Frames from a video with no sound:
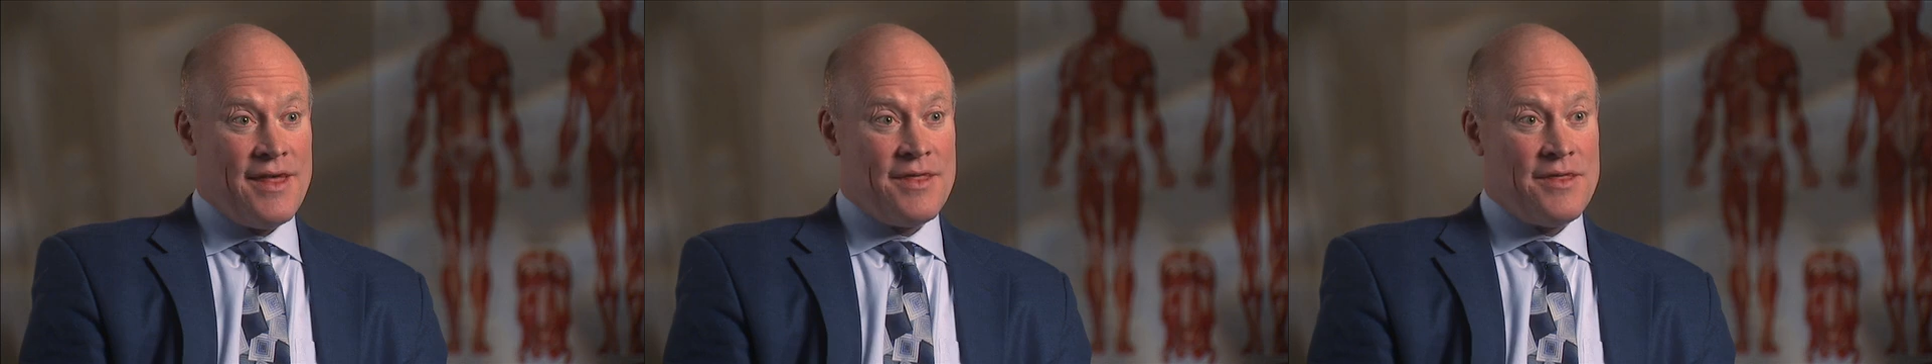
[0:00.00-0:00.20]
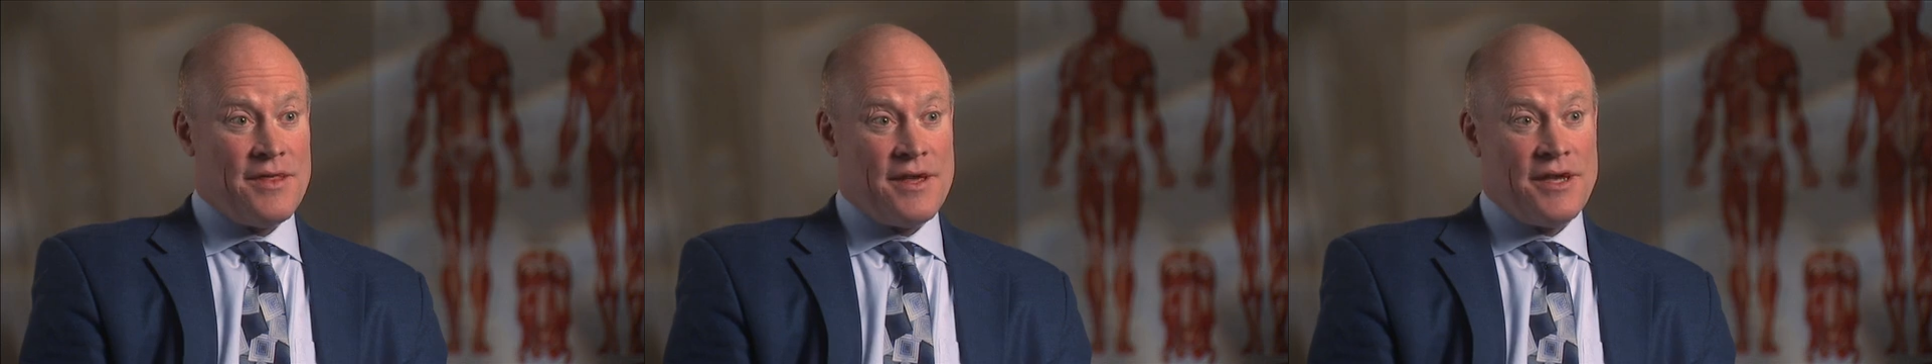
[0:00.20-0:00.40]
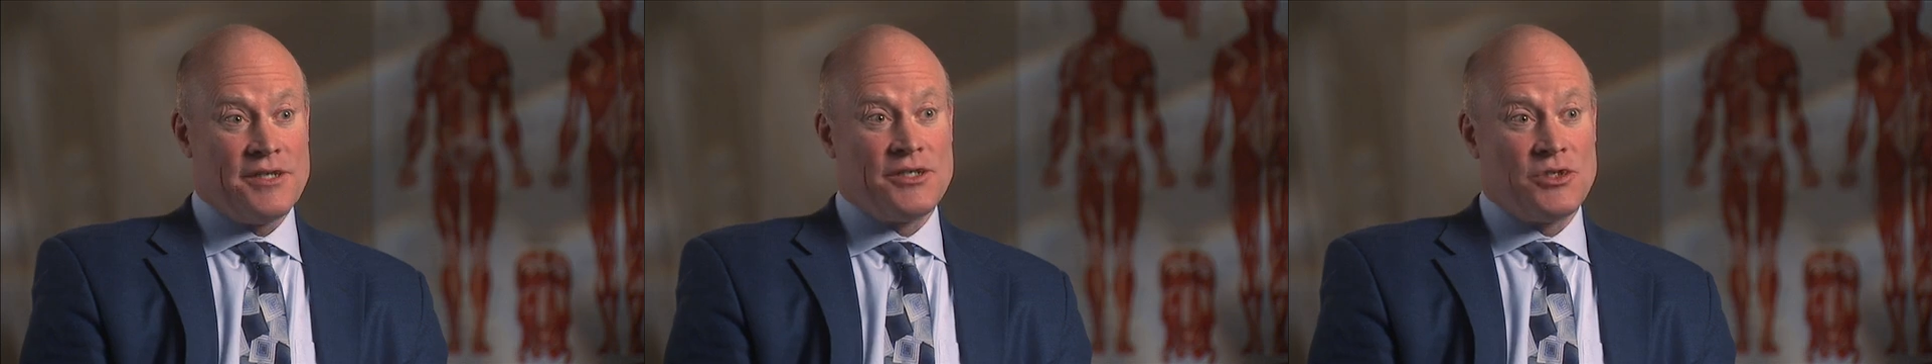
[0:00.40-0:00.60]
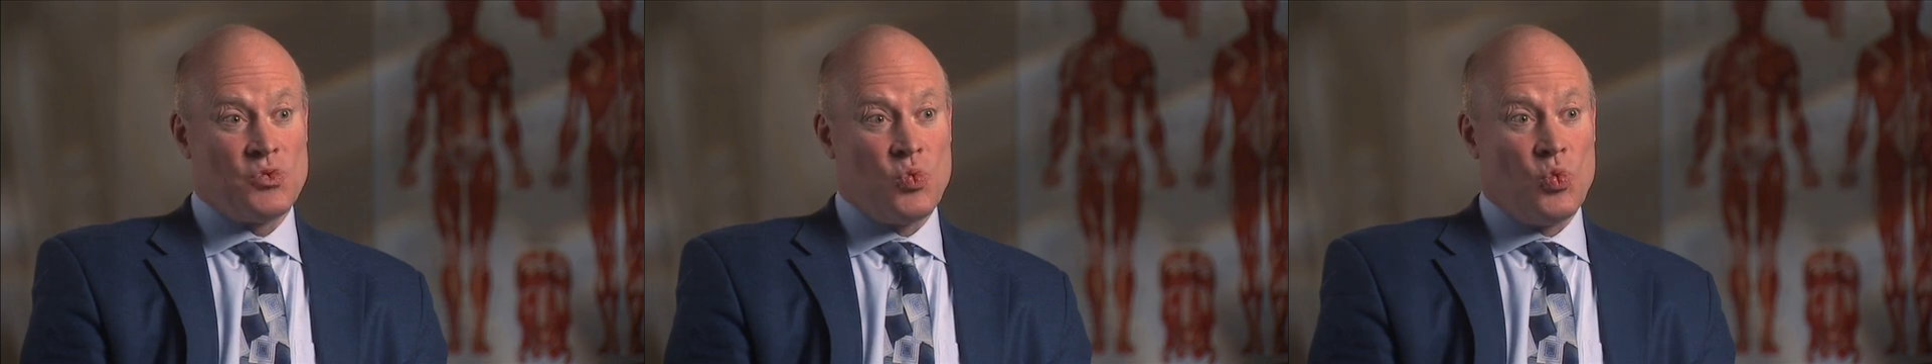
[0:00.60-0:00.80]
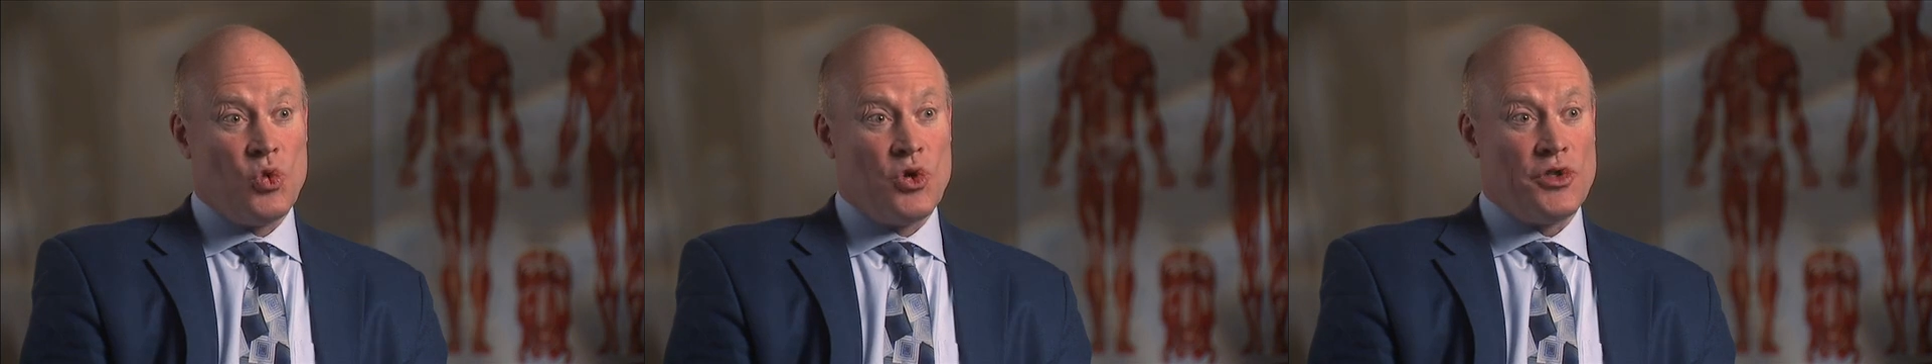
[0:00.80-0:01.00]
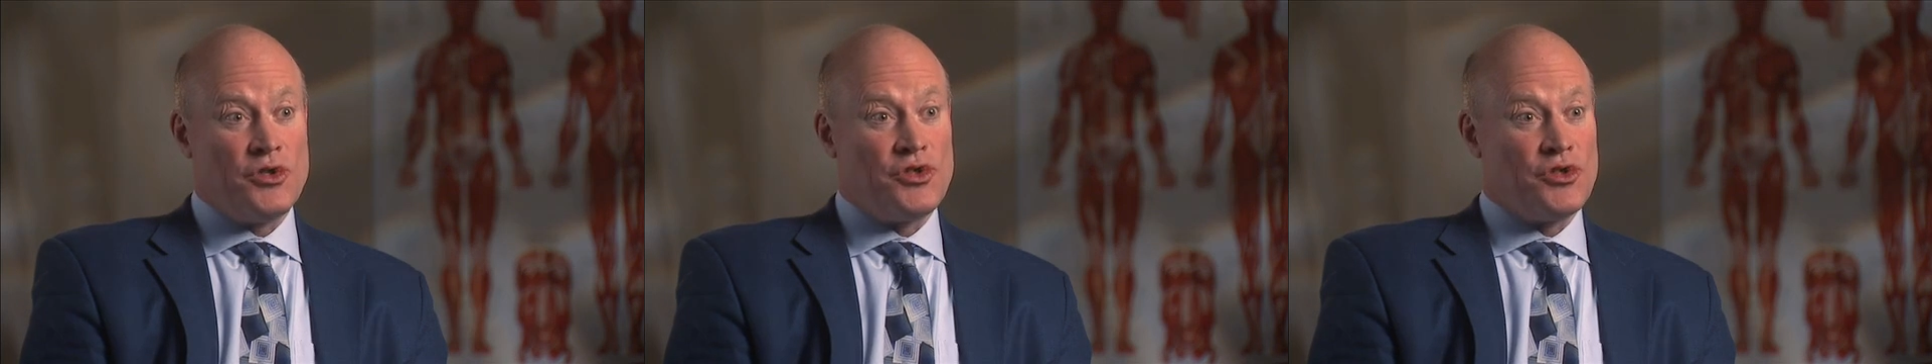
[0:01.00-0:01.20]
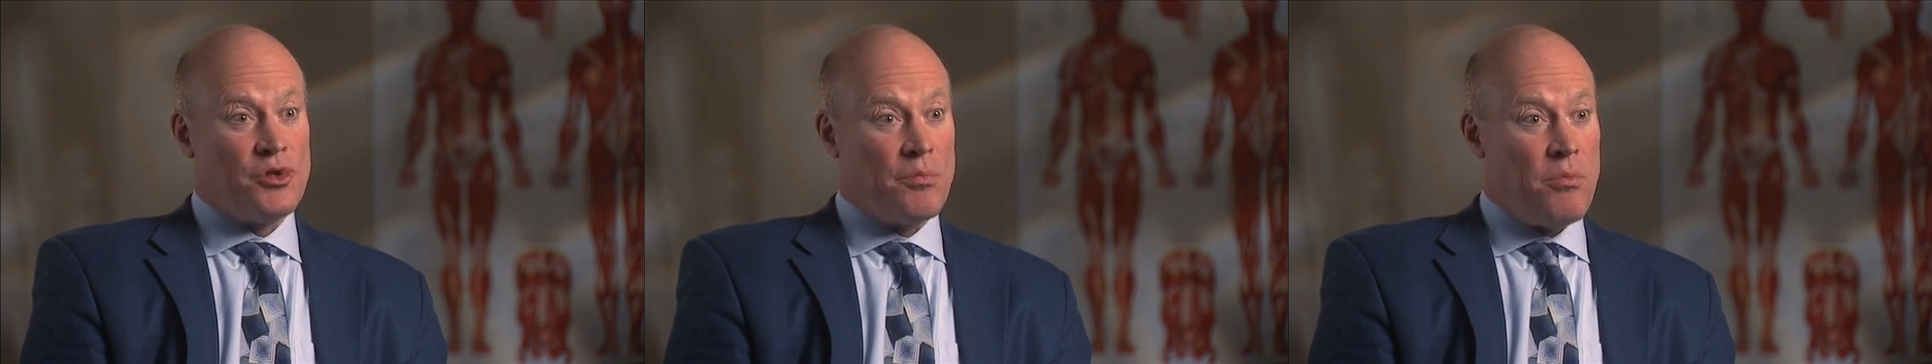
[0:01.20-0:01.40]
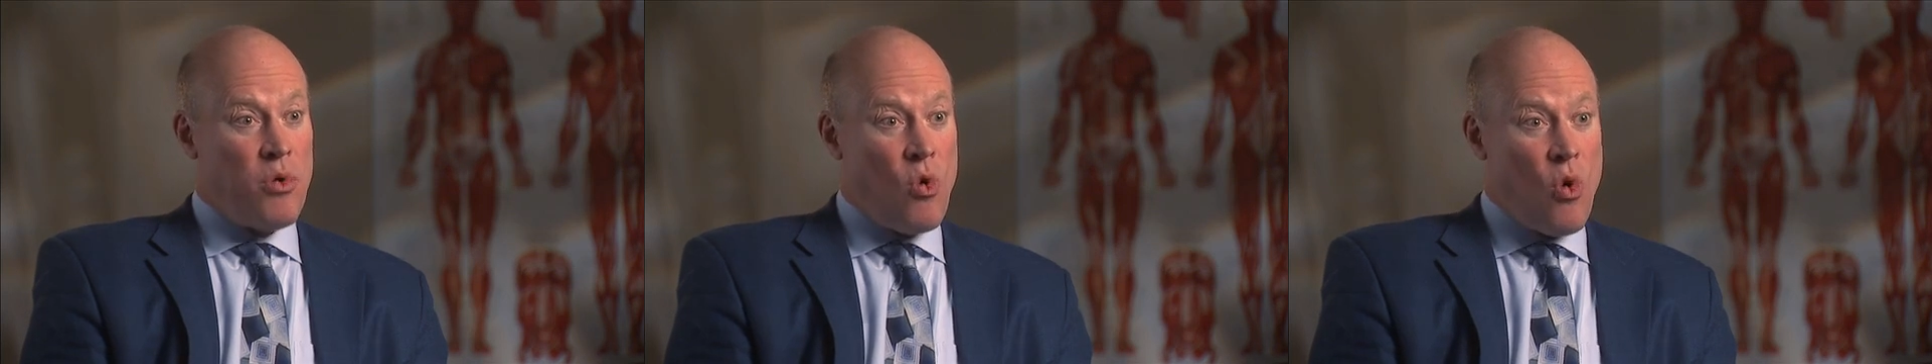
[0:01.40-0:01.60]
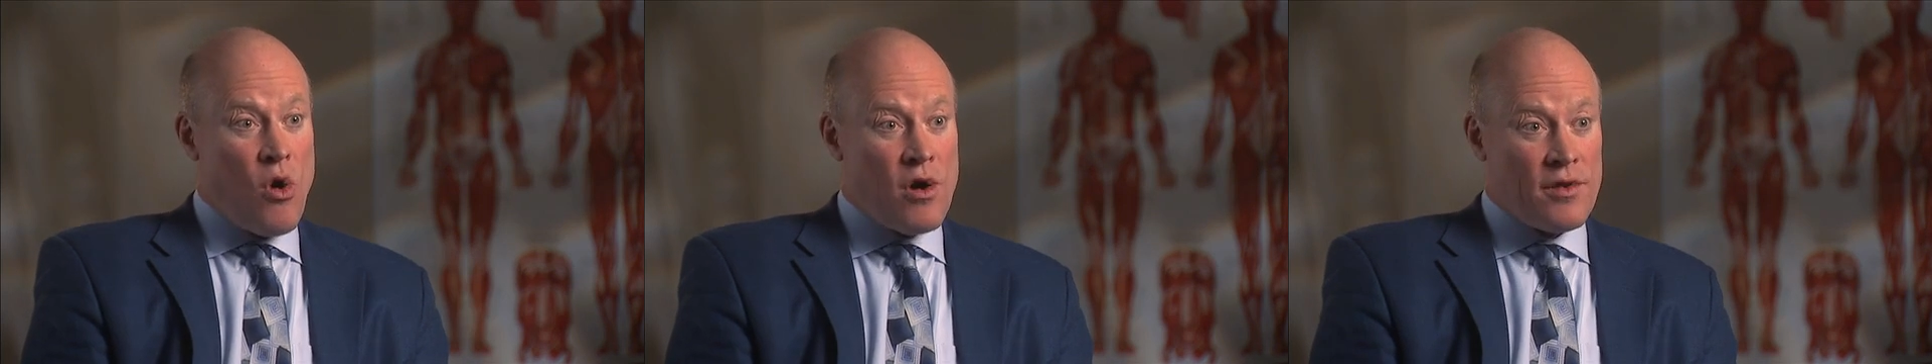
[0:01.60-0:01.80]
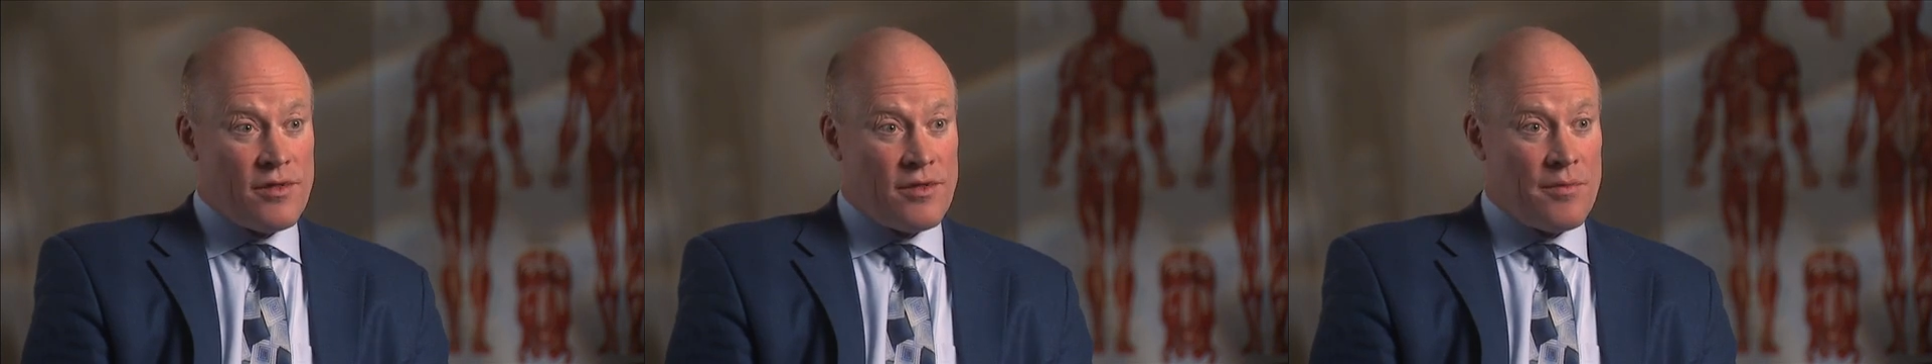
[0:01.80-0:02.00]
This would
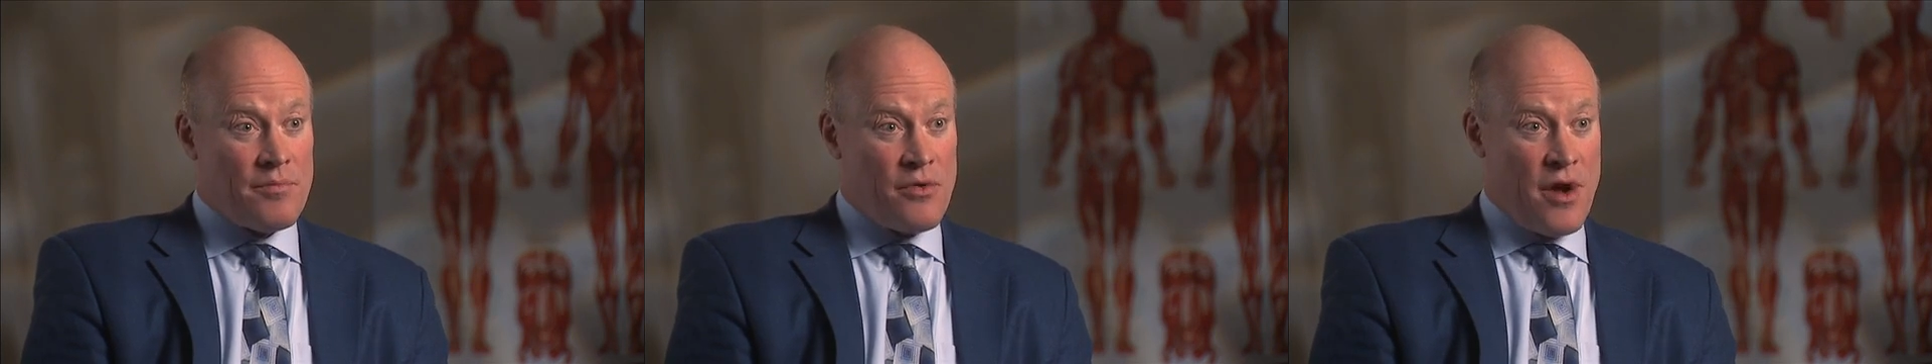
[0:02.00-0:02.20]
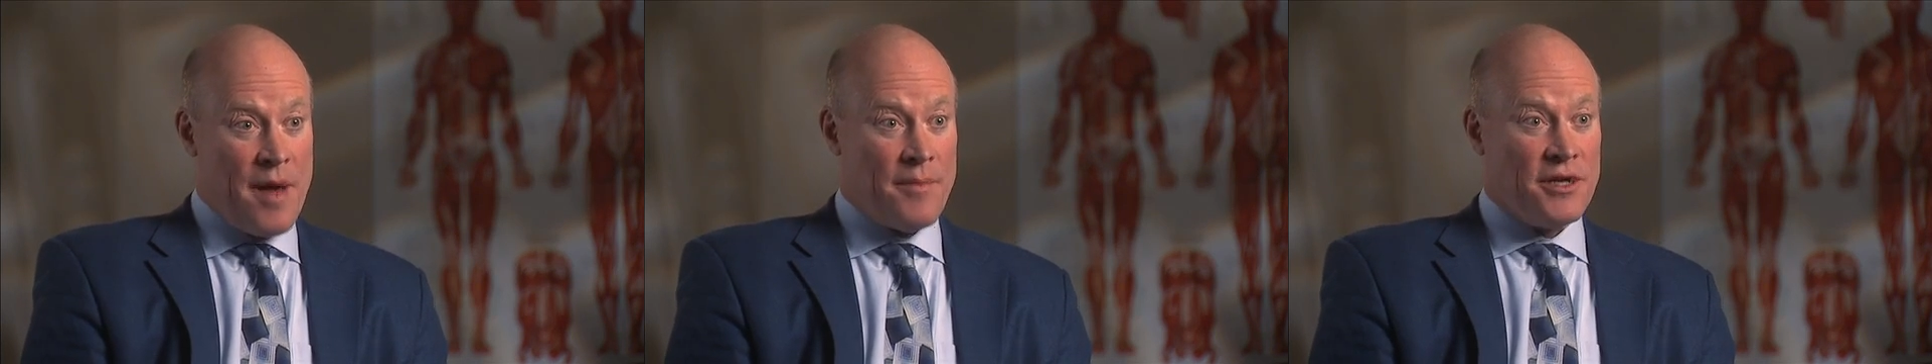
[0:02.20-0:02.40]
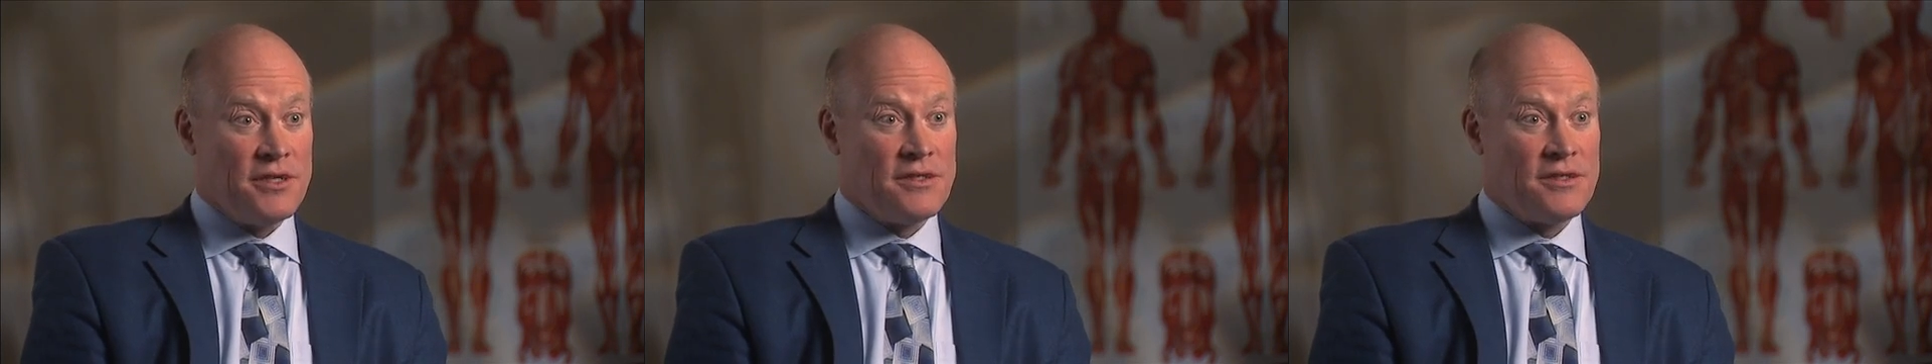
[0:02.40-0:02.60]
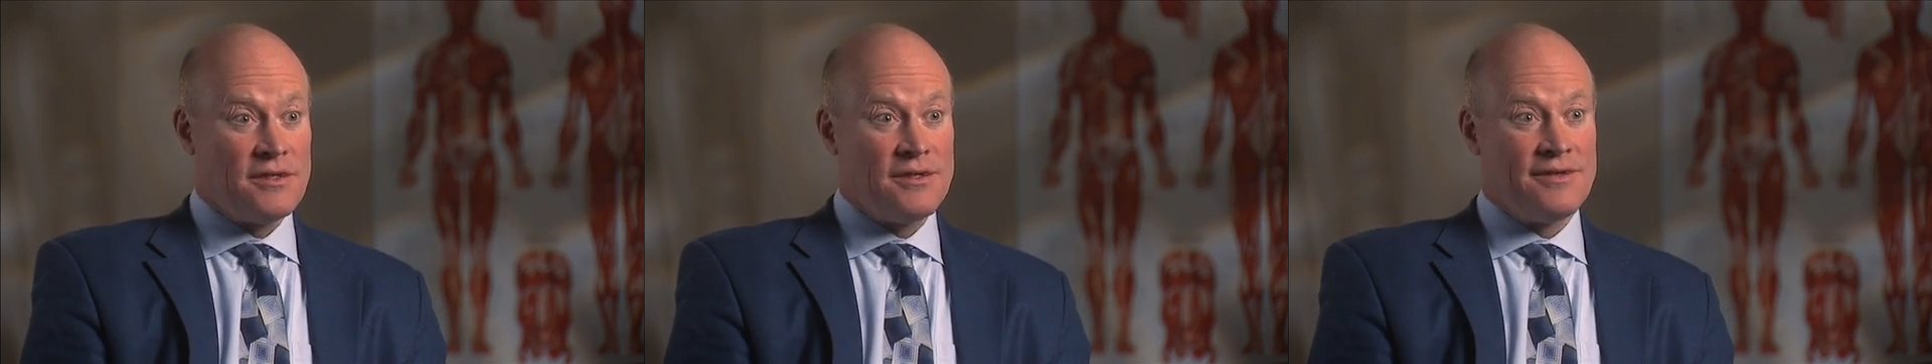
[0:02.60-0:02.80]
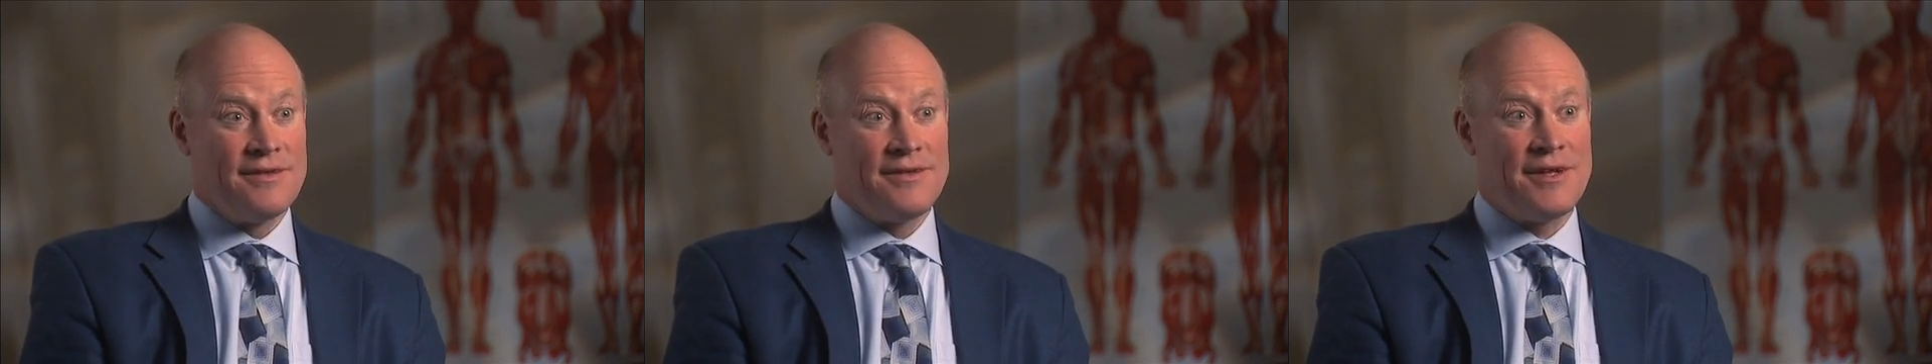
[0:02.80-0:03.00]
support the premise